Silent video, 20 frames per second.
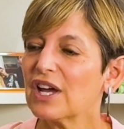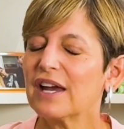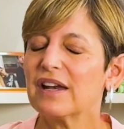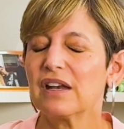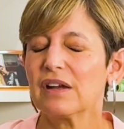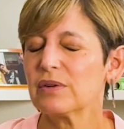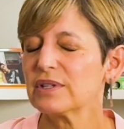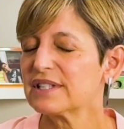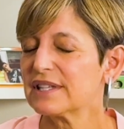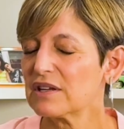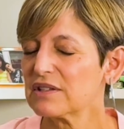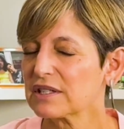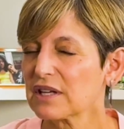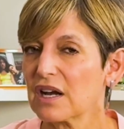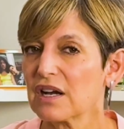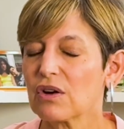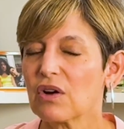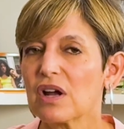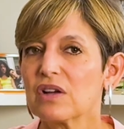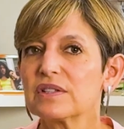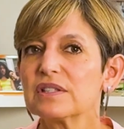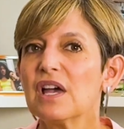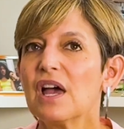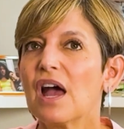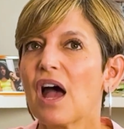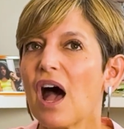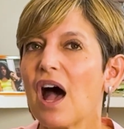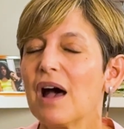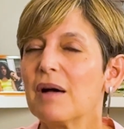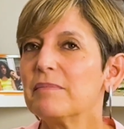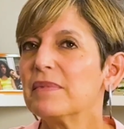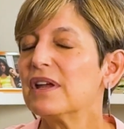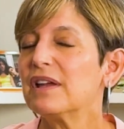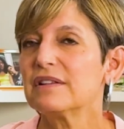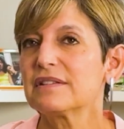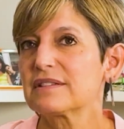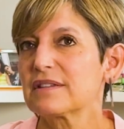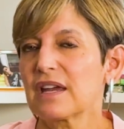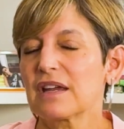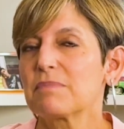I know it sounds kind of gross.
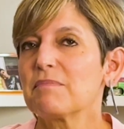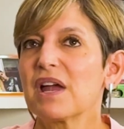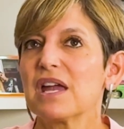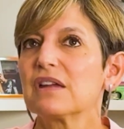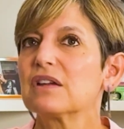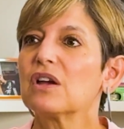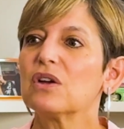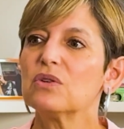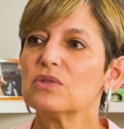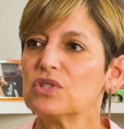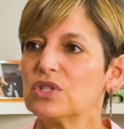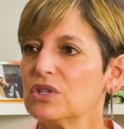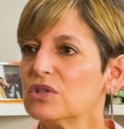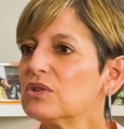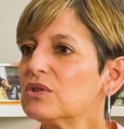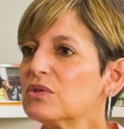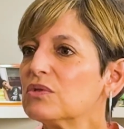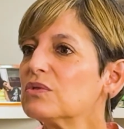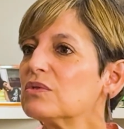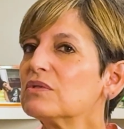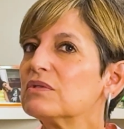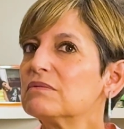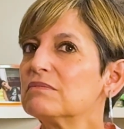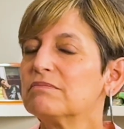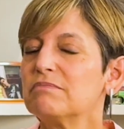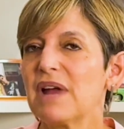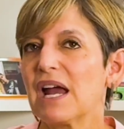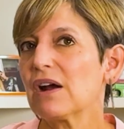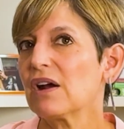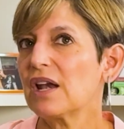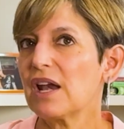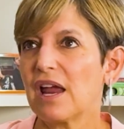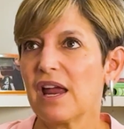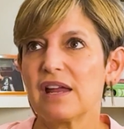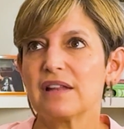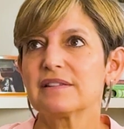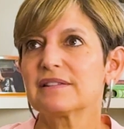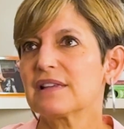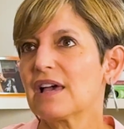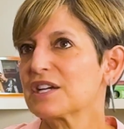It's like my go-to
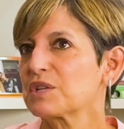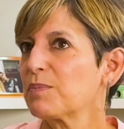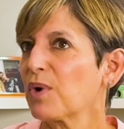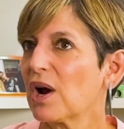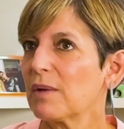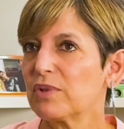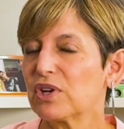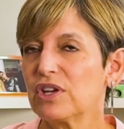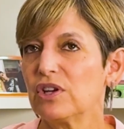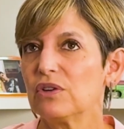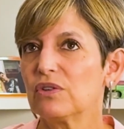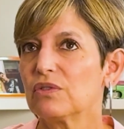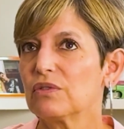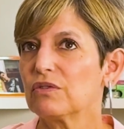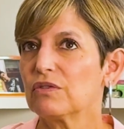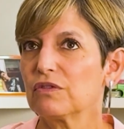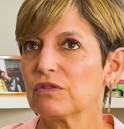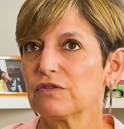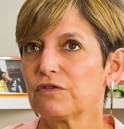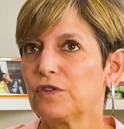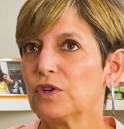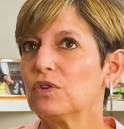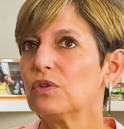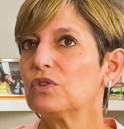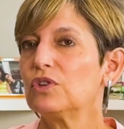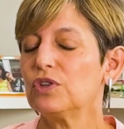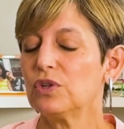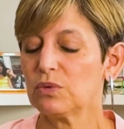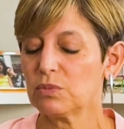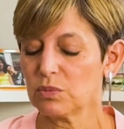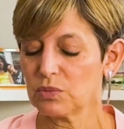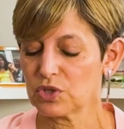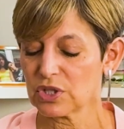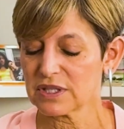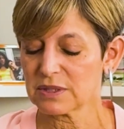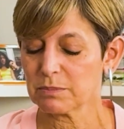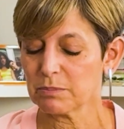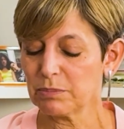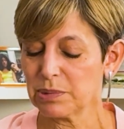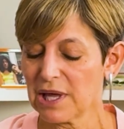marinade / barbecue food. You
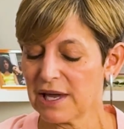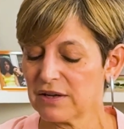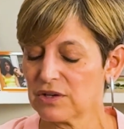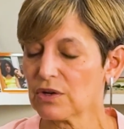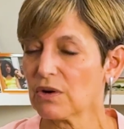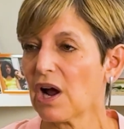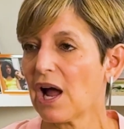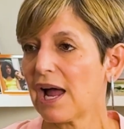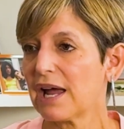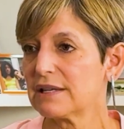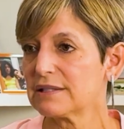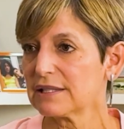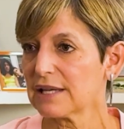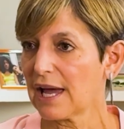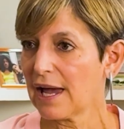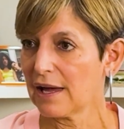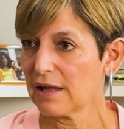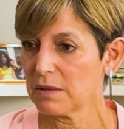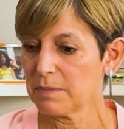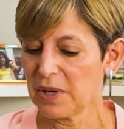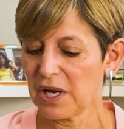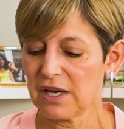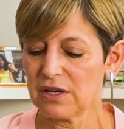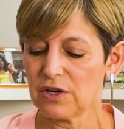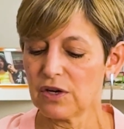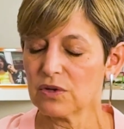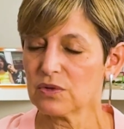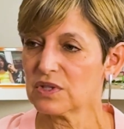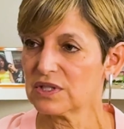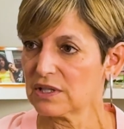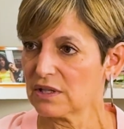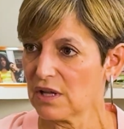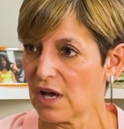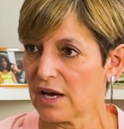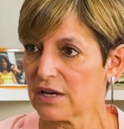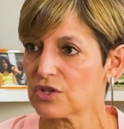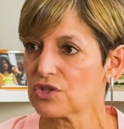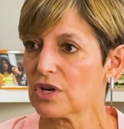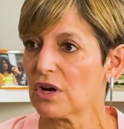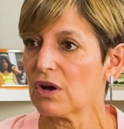just blenderize jalapeno,
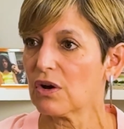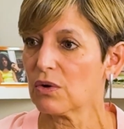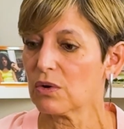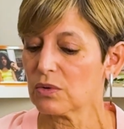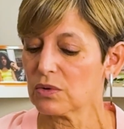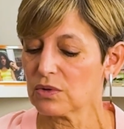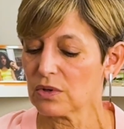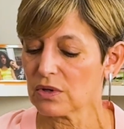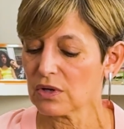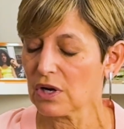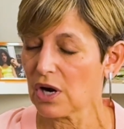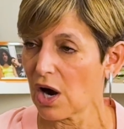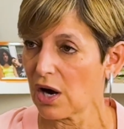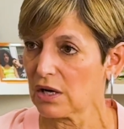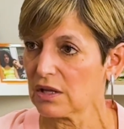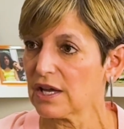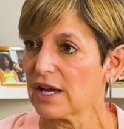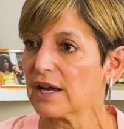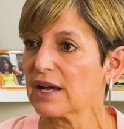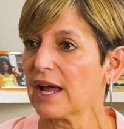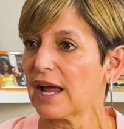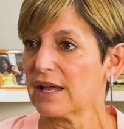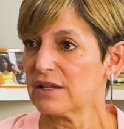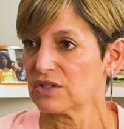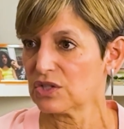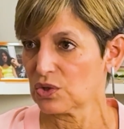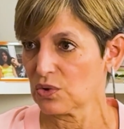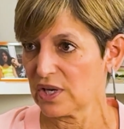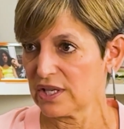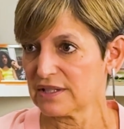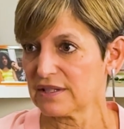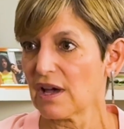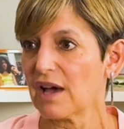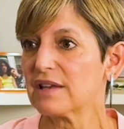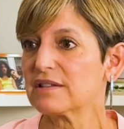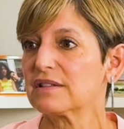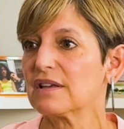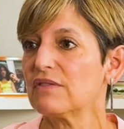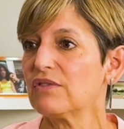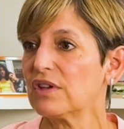cilantro, garlic, and soy
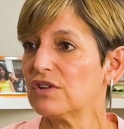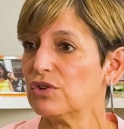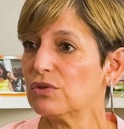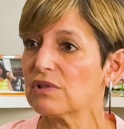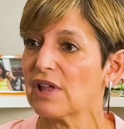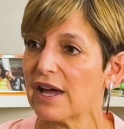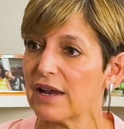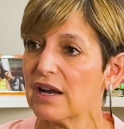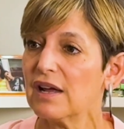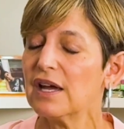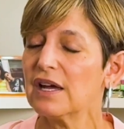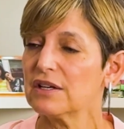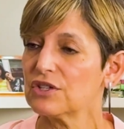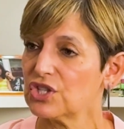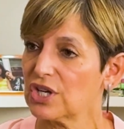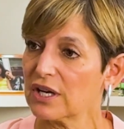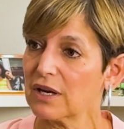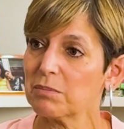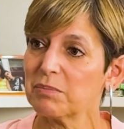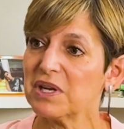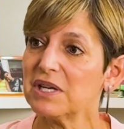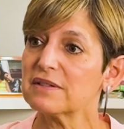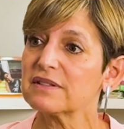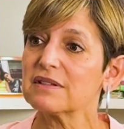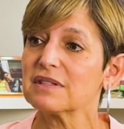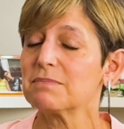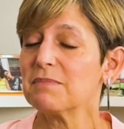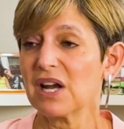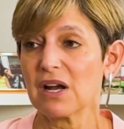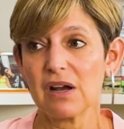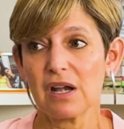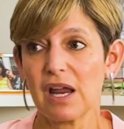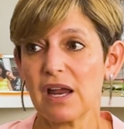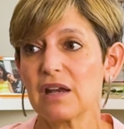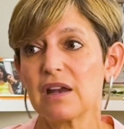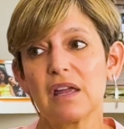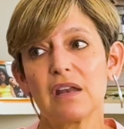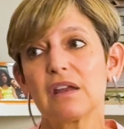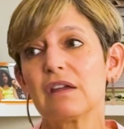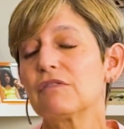sauce. And then you let chicken pieces
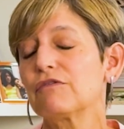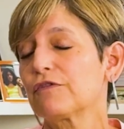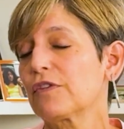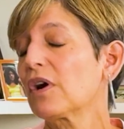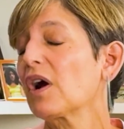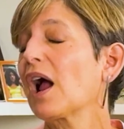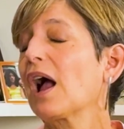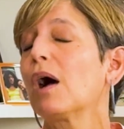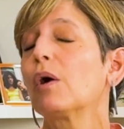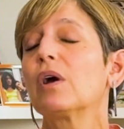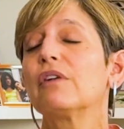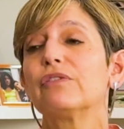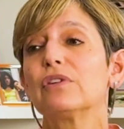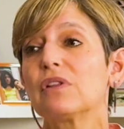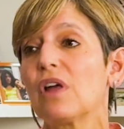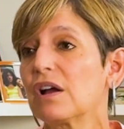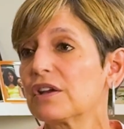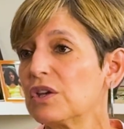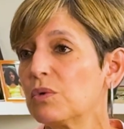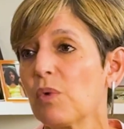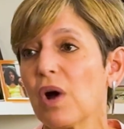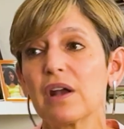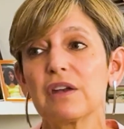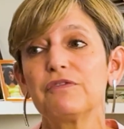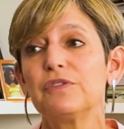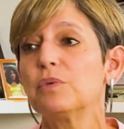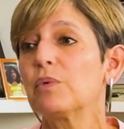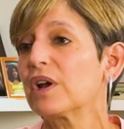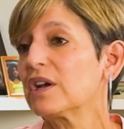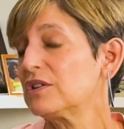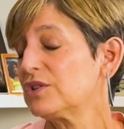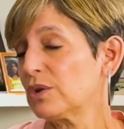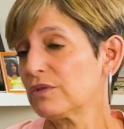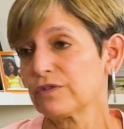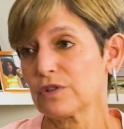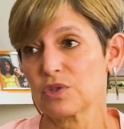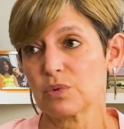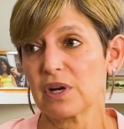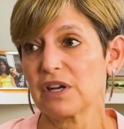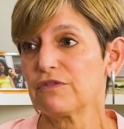marinate in it for however long you want. If you want to do it
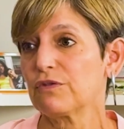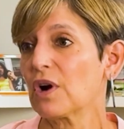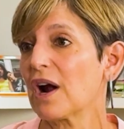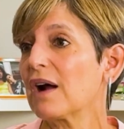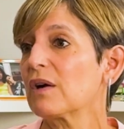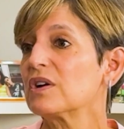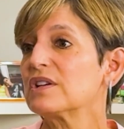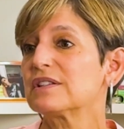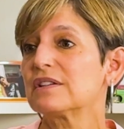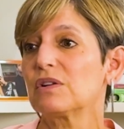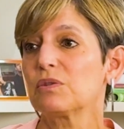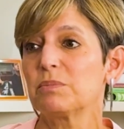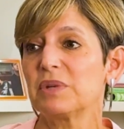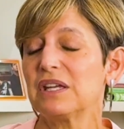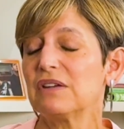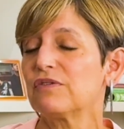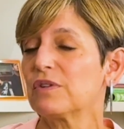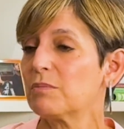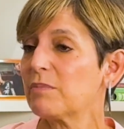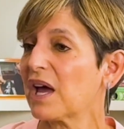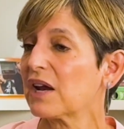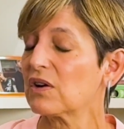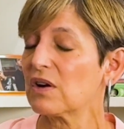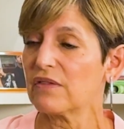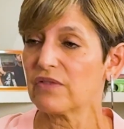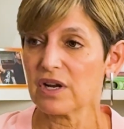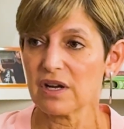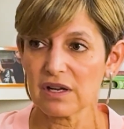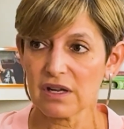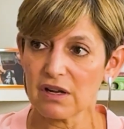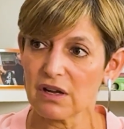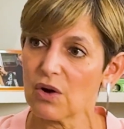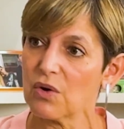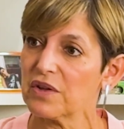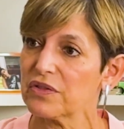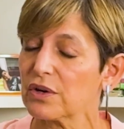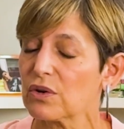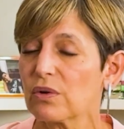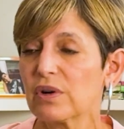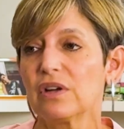for 24 hours, it'll be even better. And then it can go
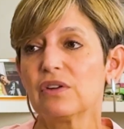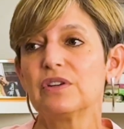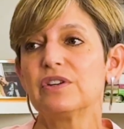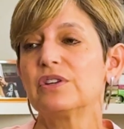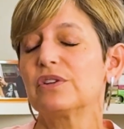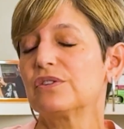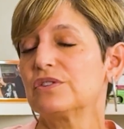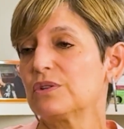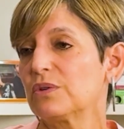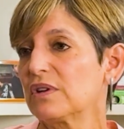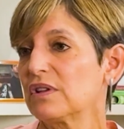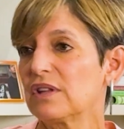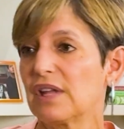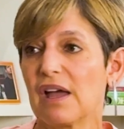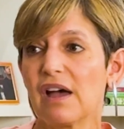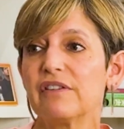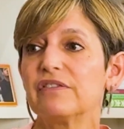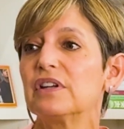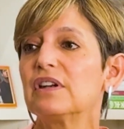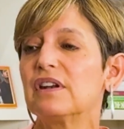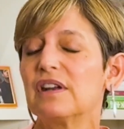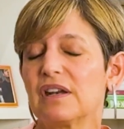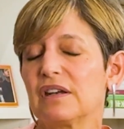on the grill or you can do it in the oven.